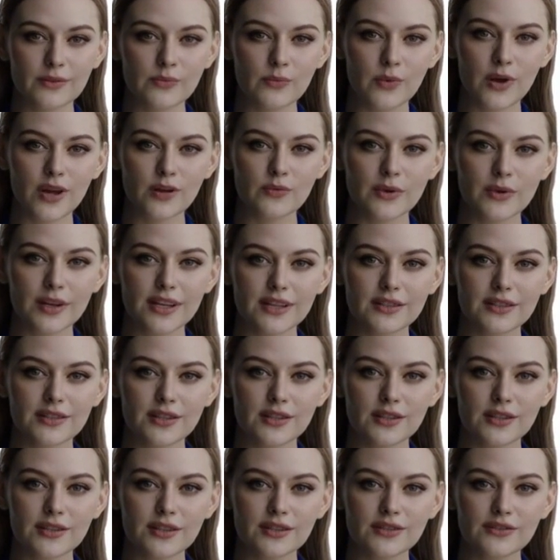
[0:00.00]
While we
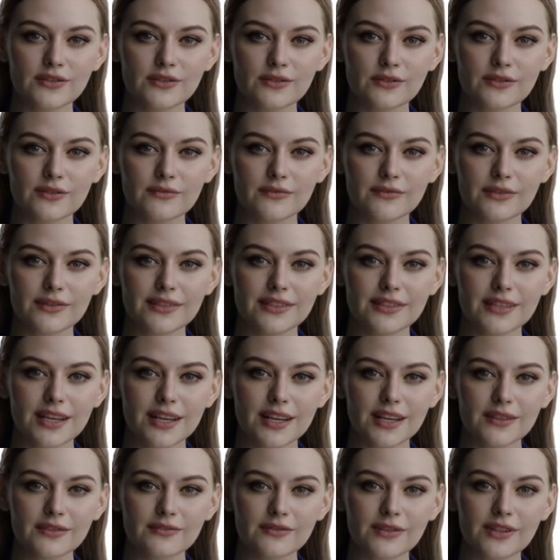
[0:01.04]
encourage you to visit
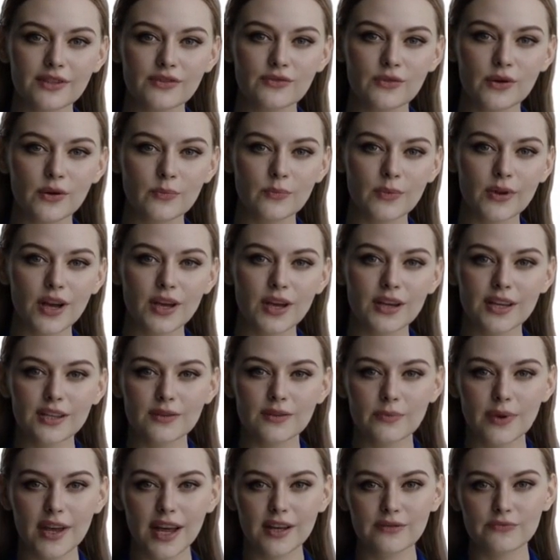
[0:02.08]
individual
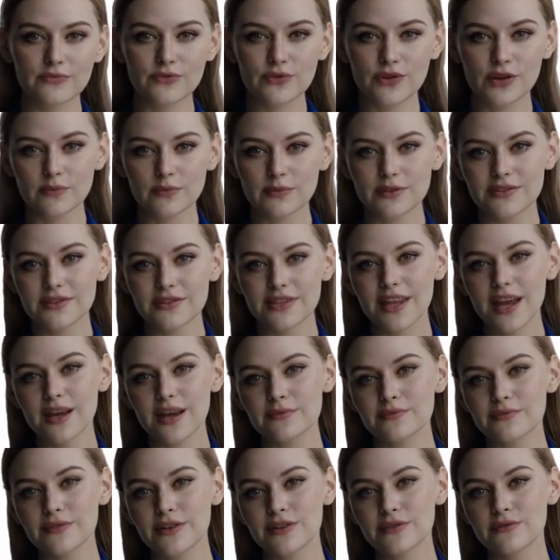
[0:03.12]
blogging platforms to get
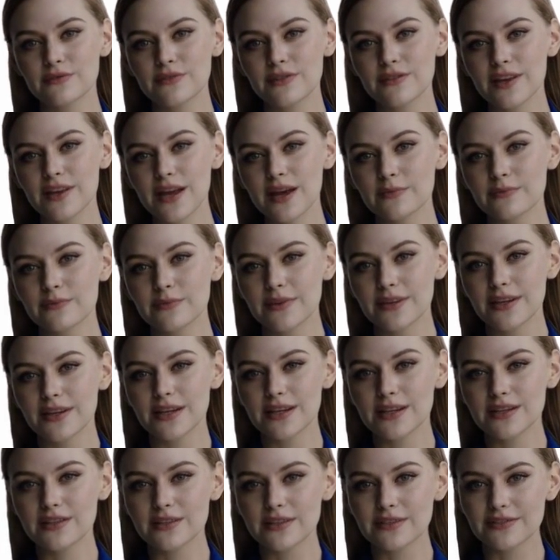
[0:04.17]
a feel for them,
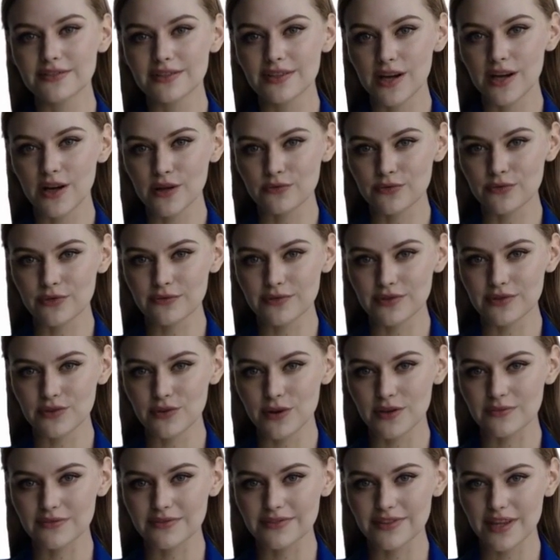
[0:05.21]
here is an
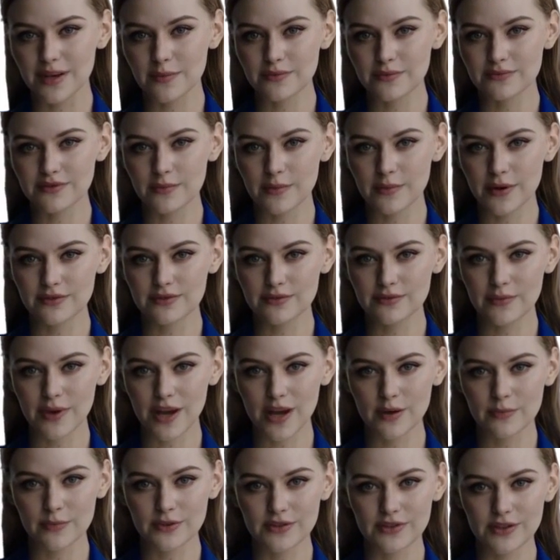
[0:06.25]
overview of some of the most
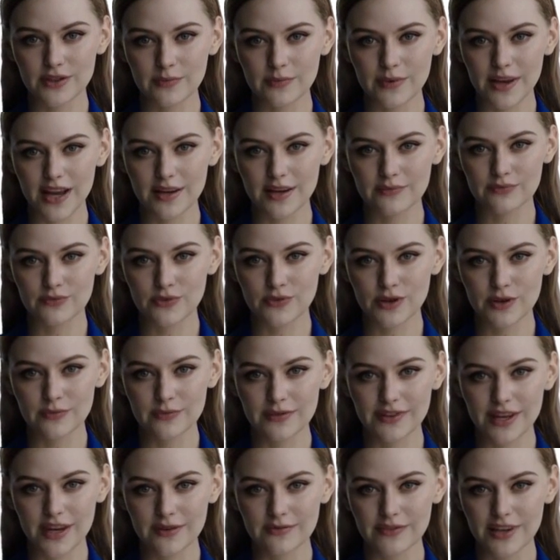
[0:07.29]
popular
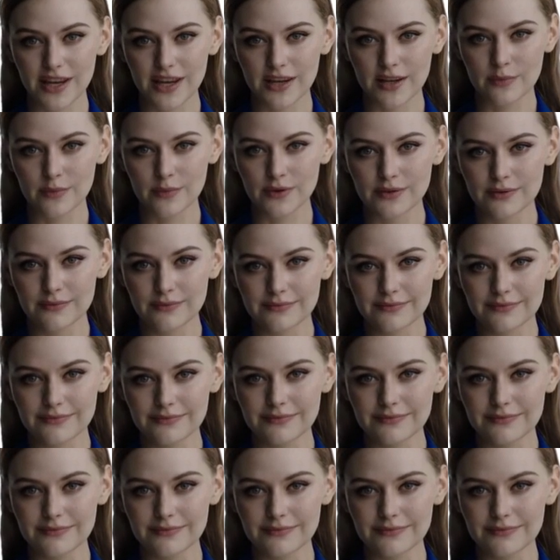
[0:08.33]
platforms available.